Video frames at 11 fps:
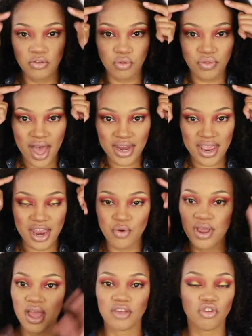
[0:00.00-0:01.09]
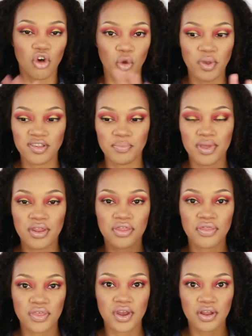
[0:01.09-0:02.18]
So that area has always been
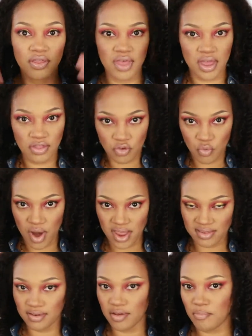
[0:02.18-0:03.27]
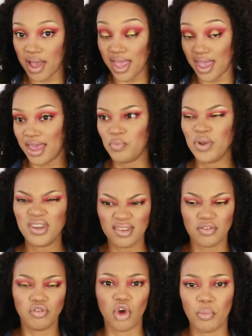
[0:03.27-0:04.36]
thinner than the rest of my head, which
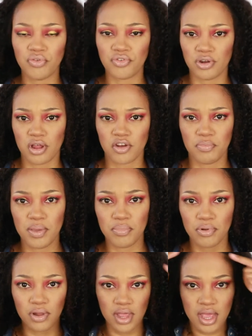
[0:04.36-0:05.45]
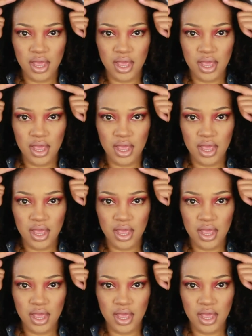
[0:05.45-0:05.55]
is normal for a lot of people.